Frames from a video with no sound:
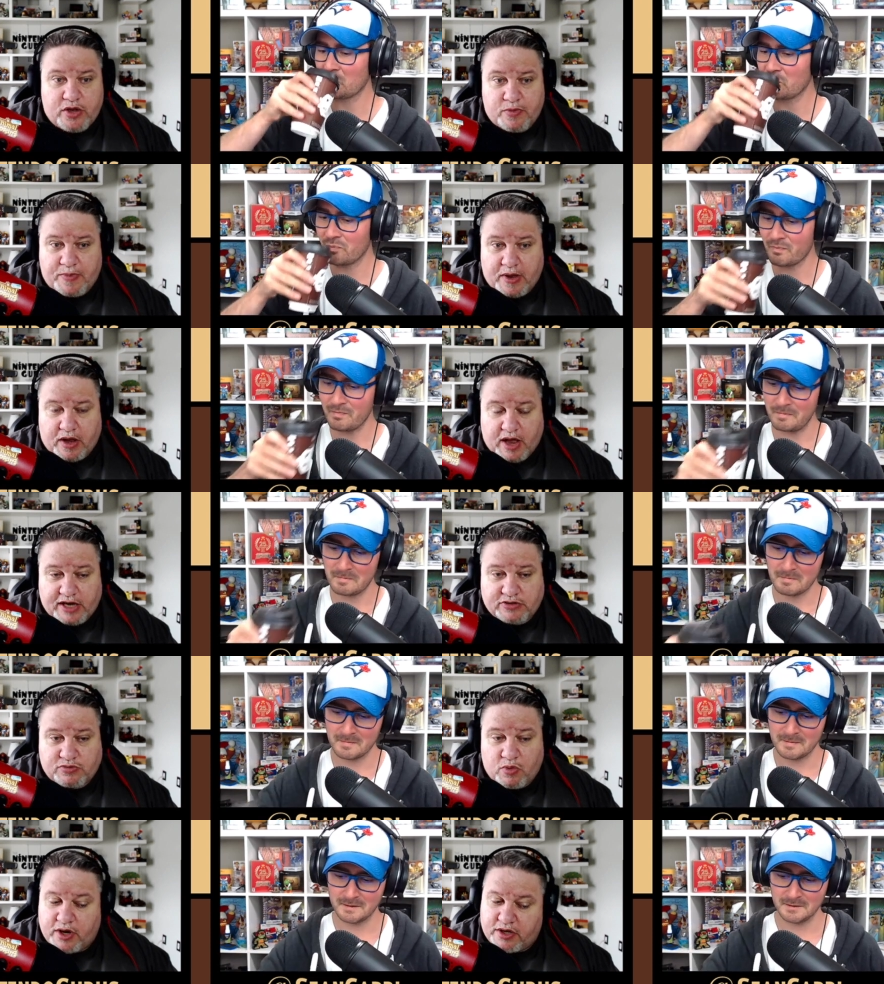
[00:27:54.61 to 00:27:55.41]

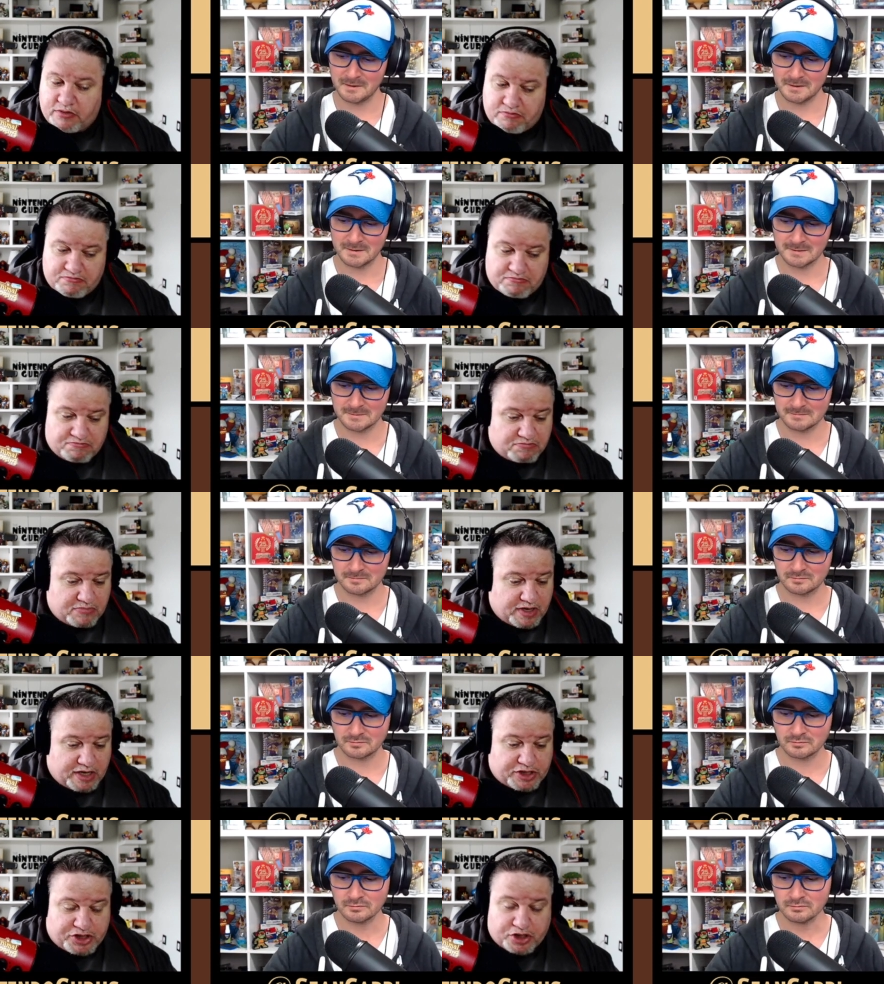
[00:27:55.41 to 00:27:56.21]
Speaker 1: guys want it.
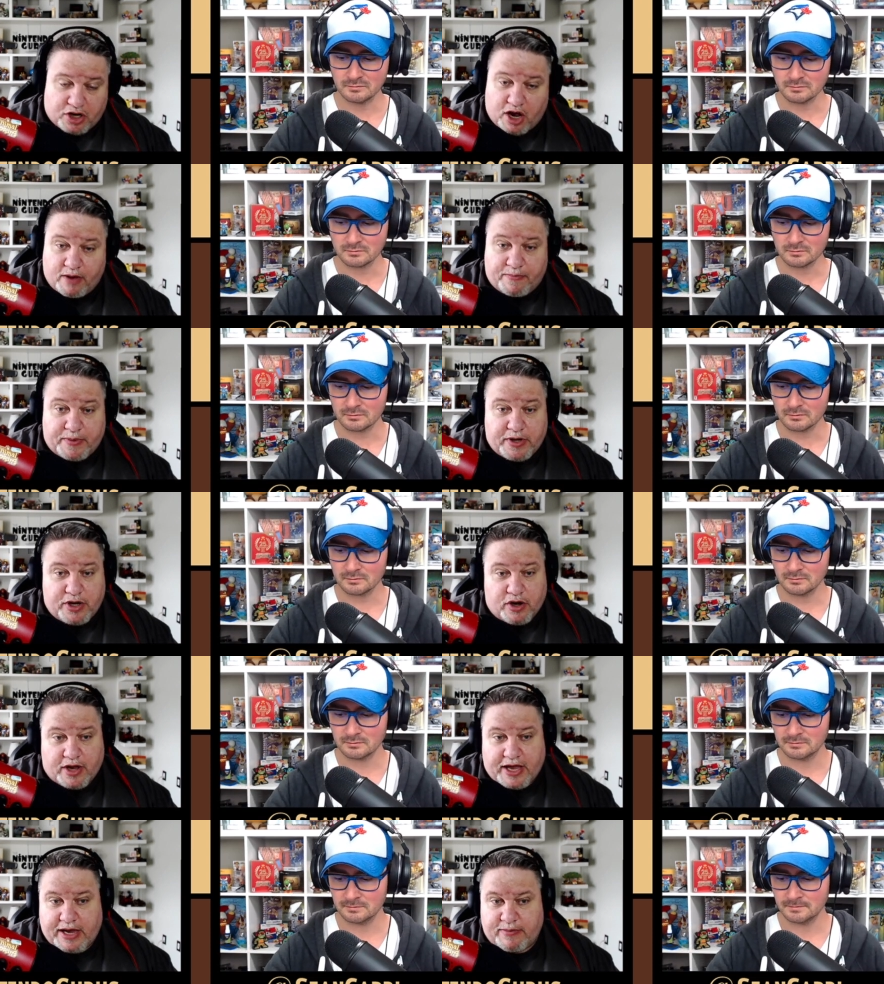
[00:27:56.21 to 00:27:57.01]
It's your company, your
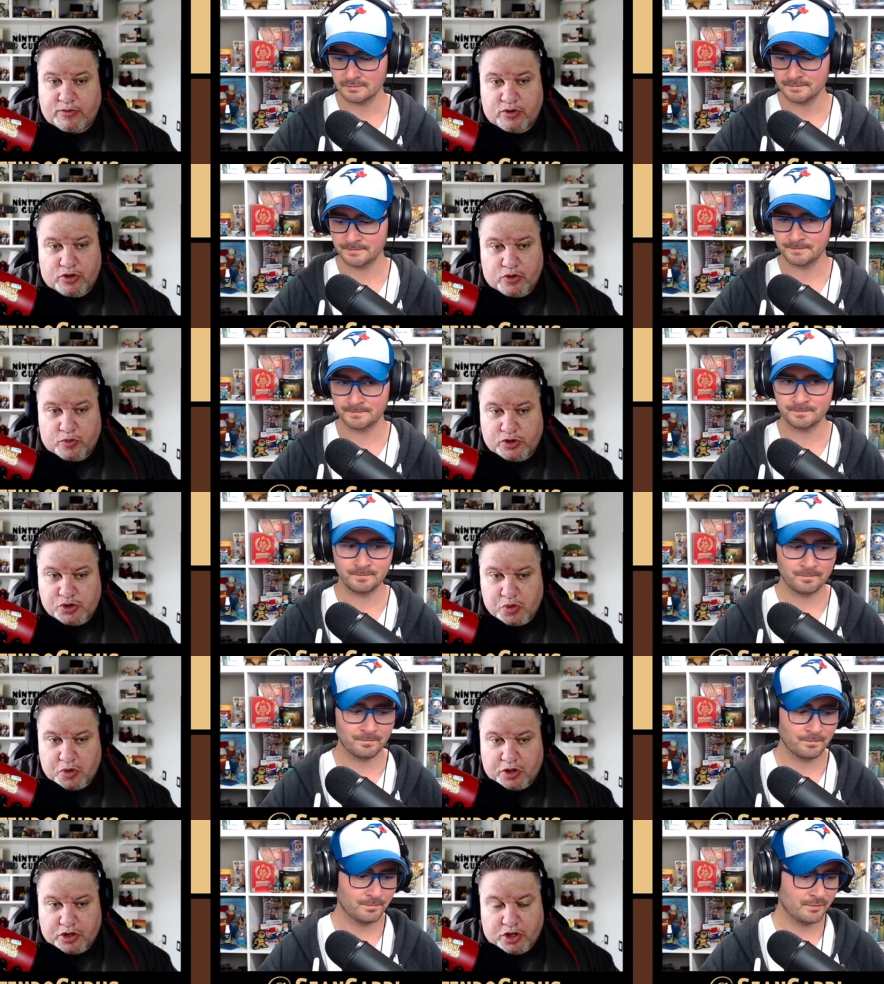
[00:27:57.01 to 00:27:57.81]
game. You do what you
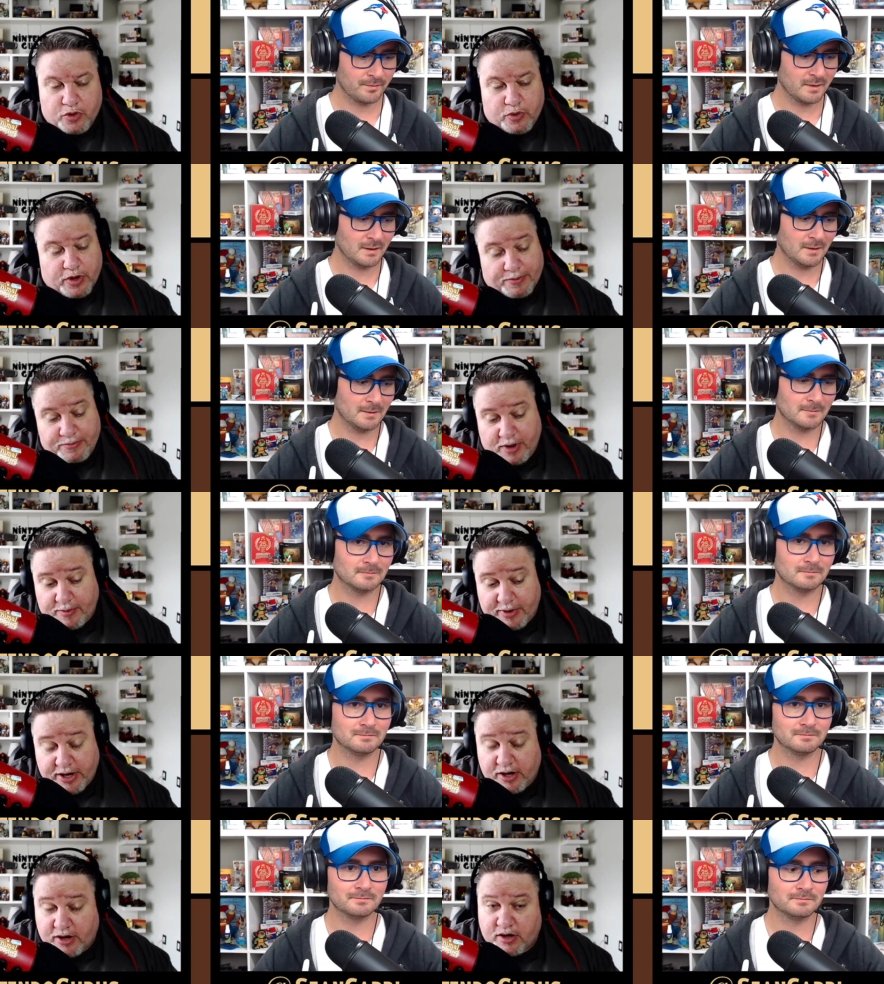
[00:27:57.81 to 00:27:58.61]
want to do, and I'm I'm
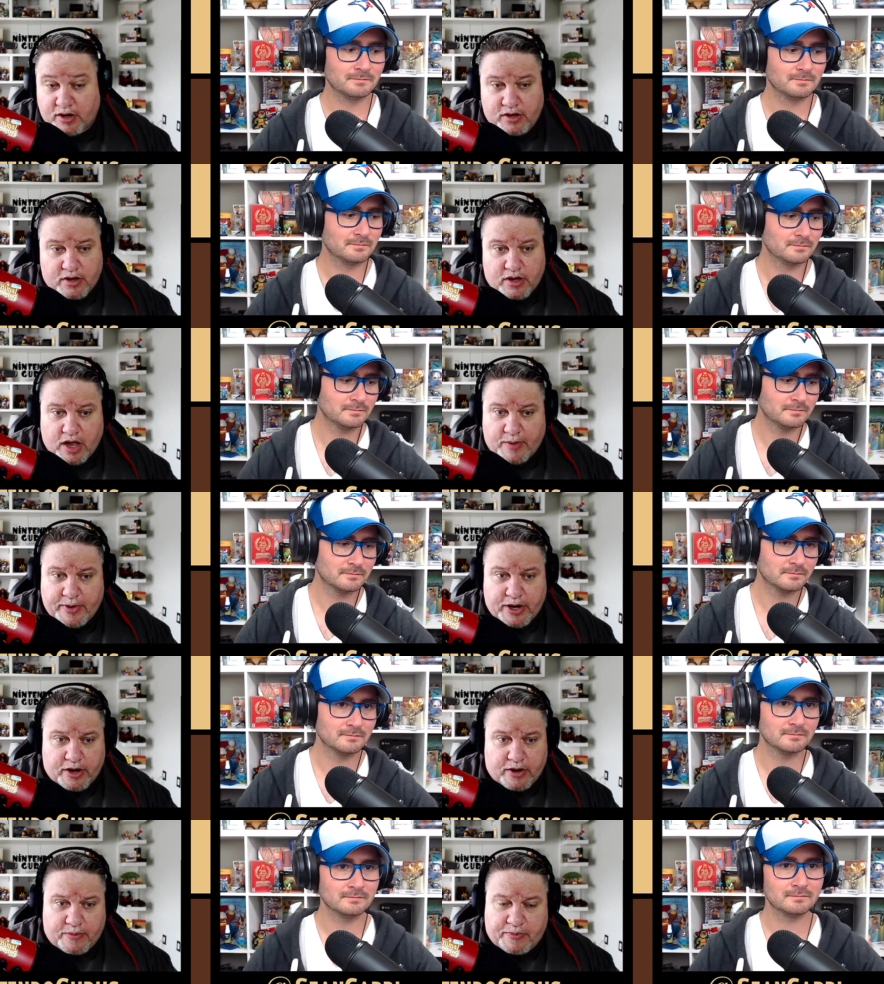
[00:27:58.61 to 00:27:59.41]
here. I'm
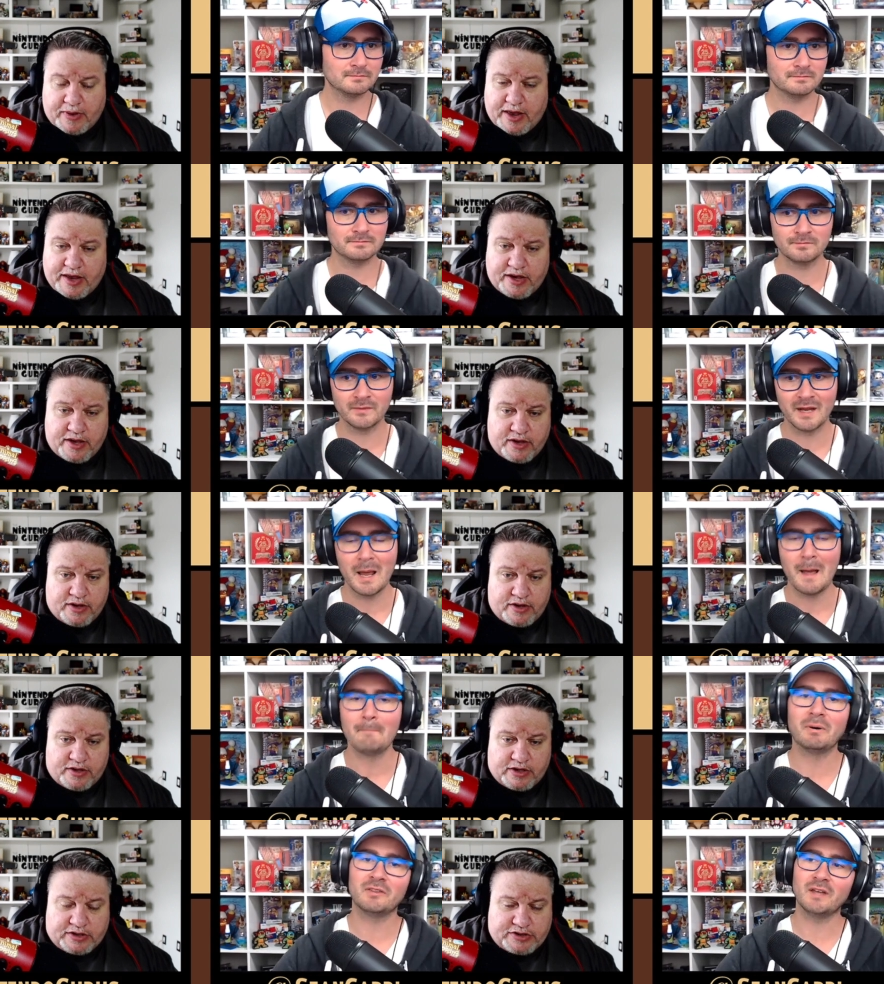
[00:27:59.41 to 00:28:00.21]
here to play.
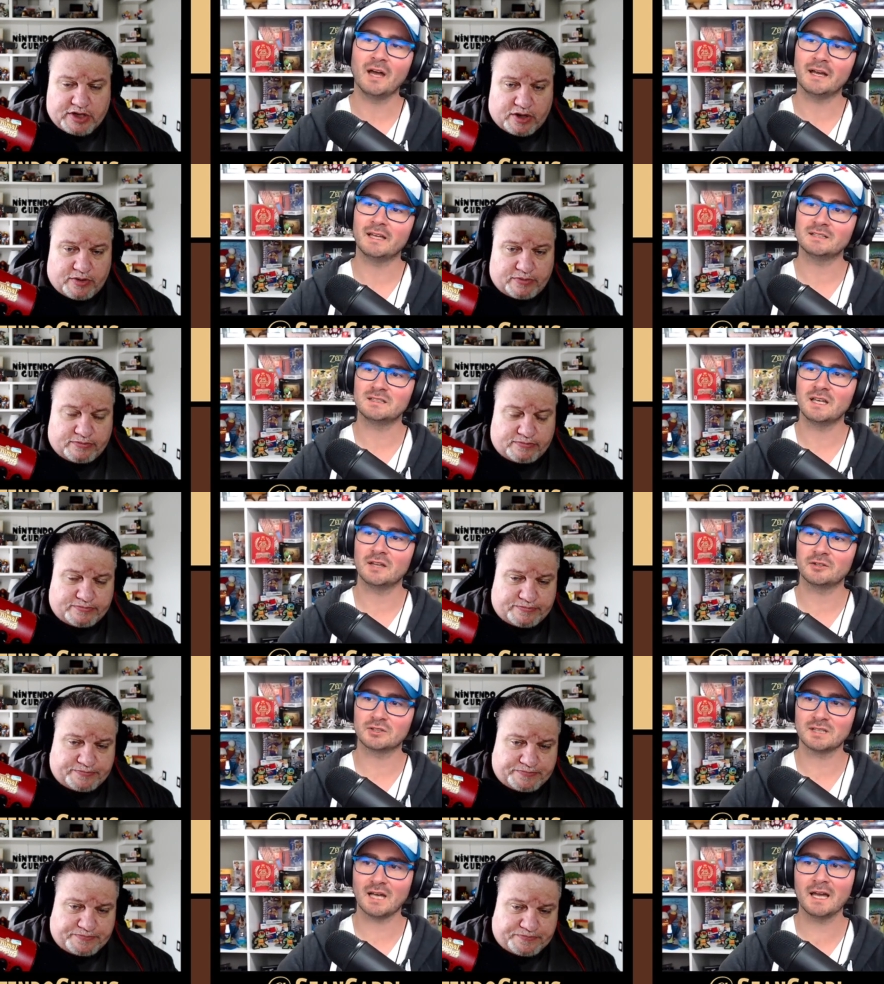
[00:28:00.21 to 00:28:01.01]
But so, I guess
Speaker 2: the
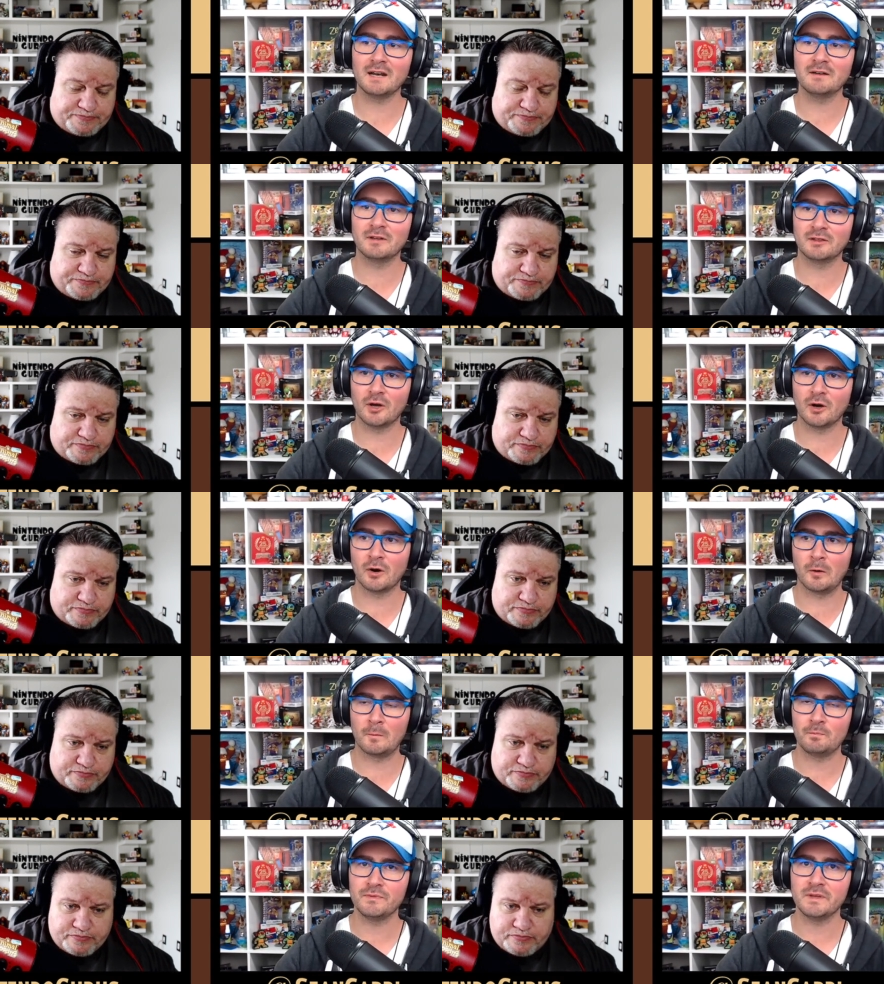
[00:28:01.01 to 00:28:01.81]
other side of it
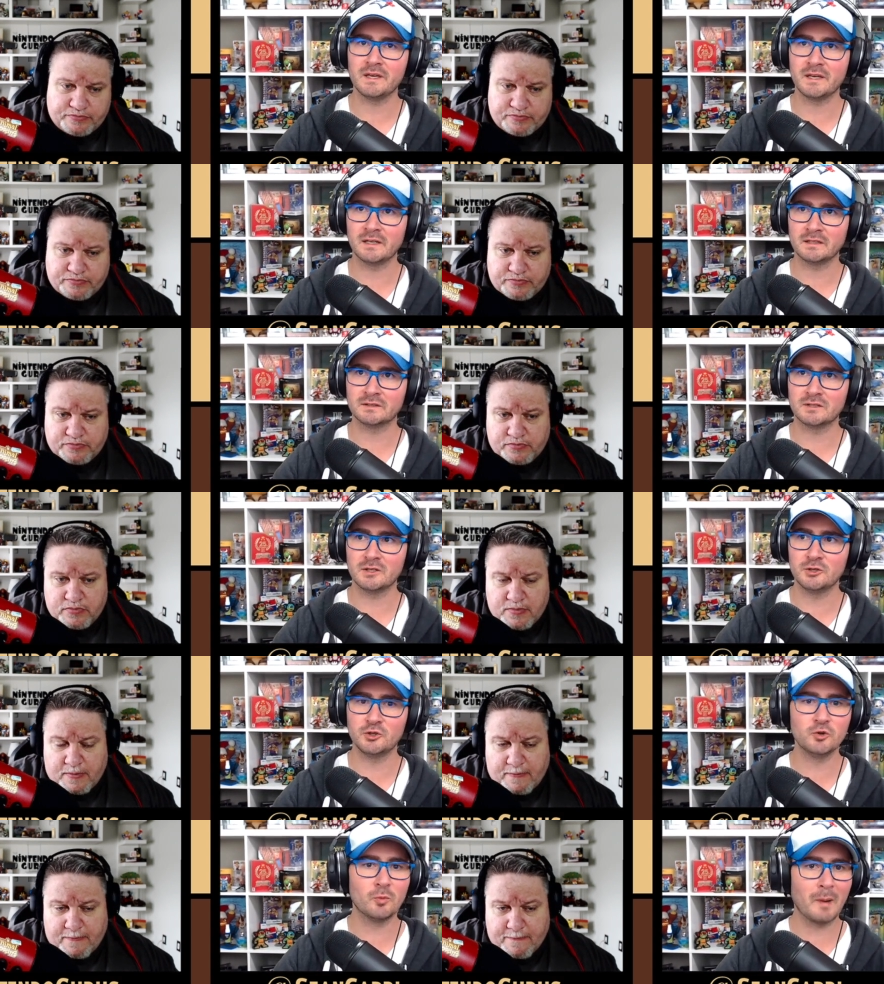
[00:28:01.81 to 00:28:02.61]
though is,
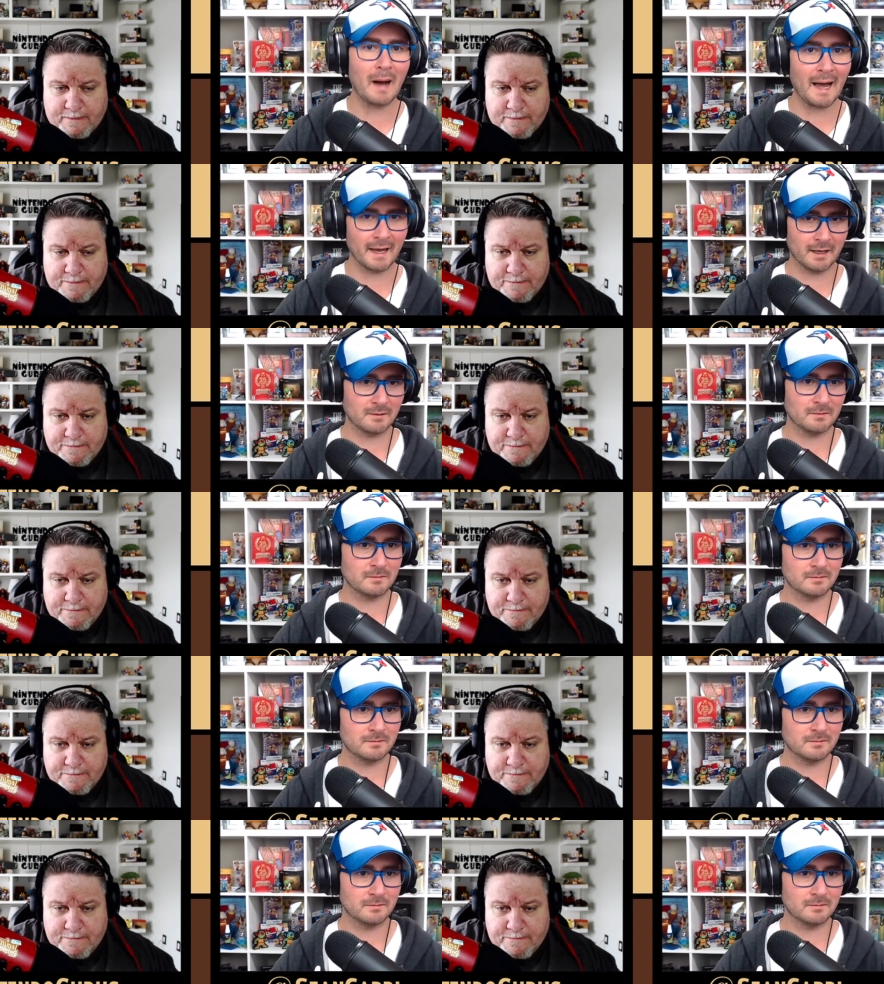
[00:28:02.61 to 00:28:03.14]
do you buy it?